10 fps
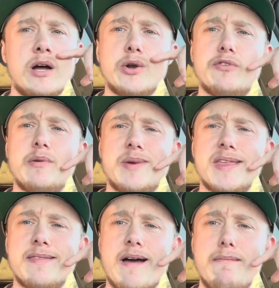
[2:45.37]
don't know if I'm
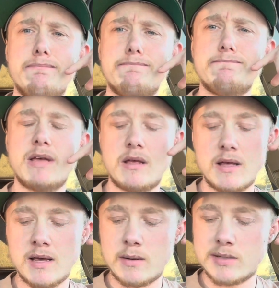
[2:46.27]
getting that.
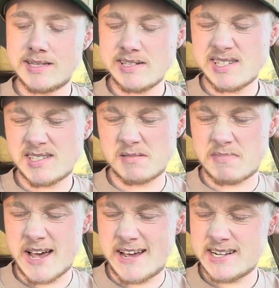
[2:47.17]
But this isn't
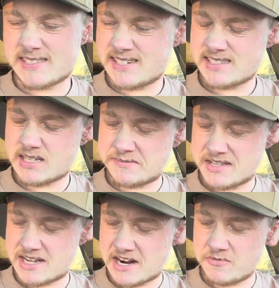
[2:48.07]
bad. It's not
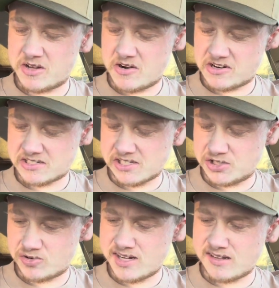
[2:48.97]
something that I would honestly
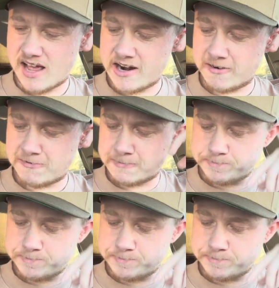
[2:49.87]
drink a lot of.